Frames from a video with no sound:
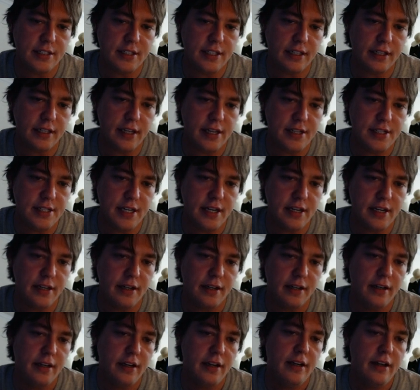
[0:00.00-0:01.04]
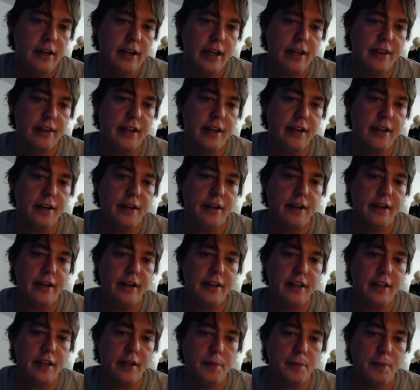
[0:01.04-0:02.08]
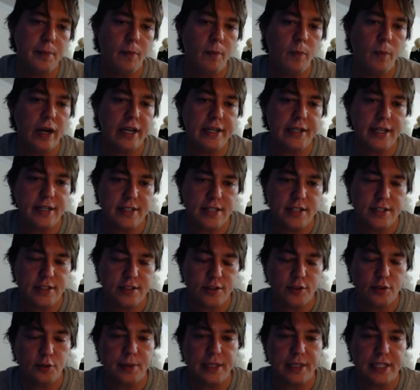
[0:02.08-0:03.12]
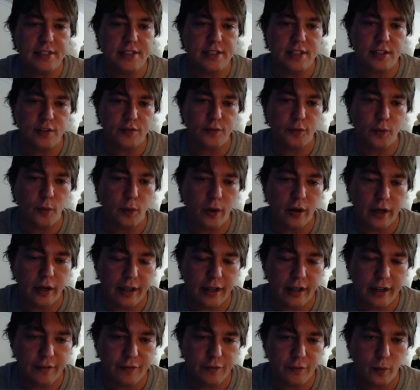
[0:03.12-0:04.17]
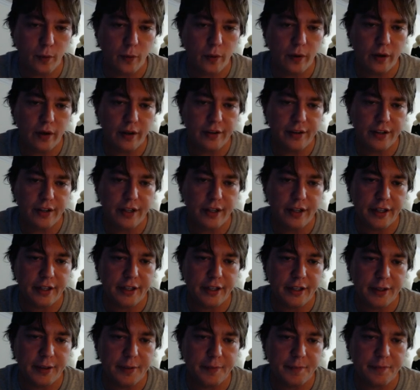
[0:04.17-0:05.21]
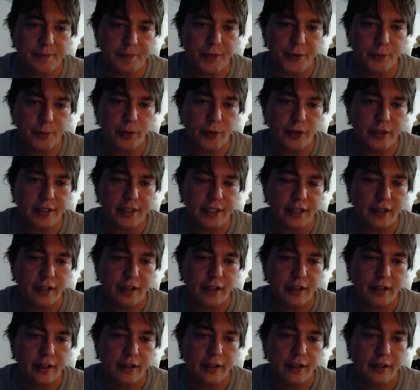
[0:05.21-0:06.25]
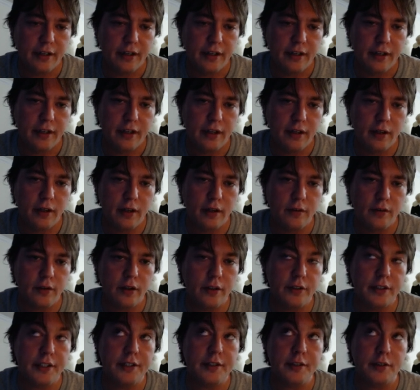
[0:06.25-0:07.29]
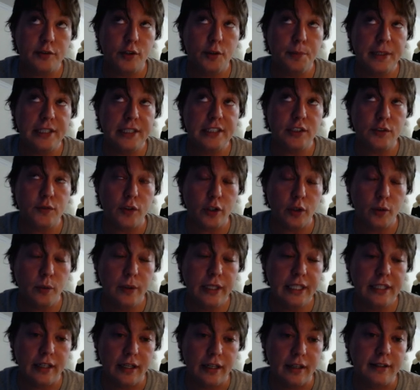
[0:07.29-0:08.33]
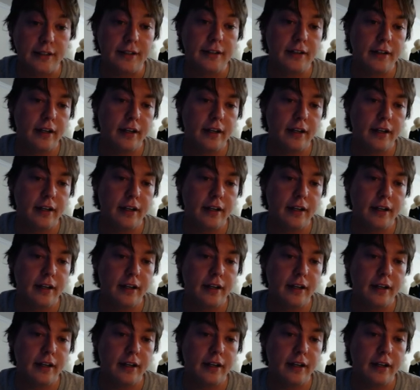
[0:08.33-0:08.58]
king h8. And then white gets his two pieces for the rook there, or two pieces for the queen there.